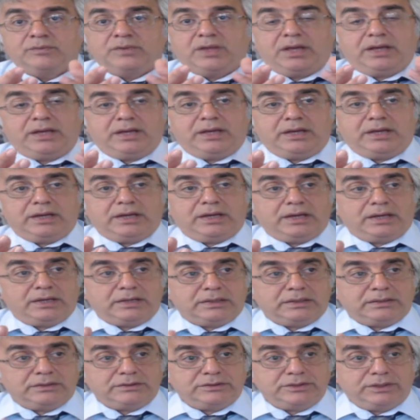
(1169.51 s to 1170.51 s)

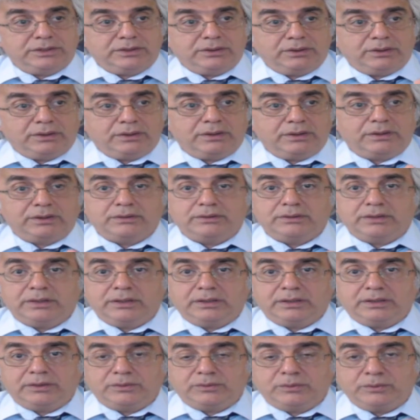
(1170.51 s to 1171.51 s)
They
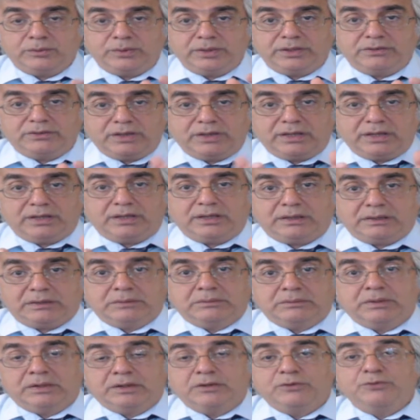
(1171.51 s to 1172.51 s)
are with
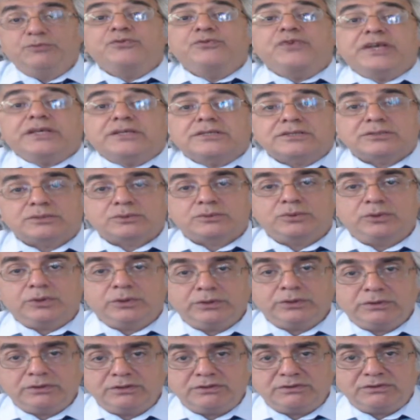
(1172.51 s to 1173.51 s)
a fixed
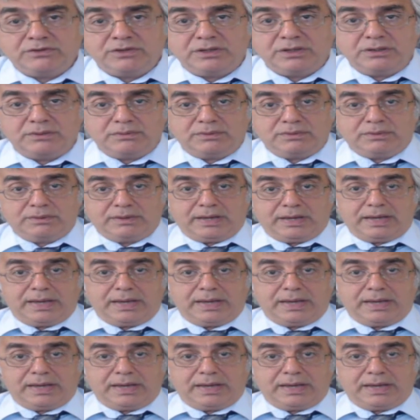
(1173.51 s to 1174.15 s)
quantity,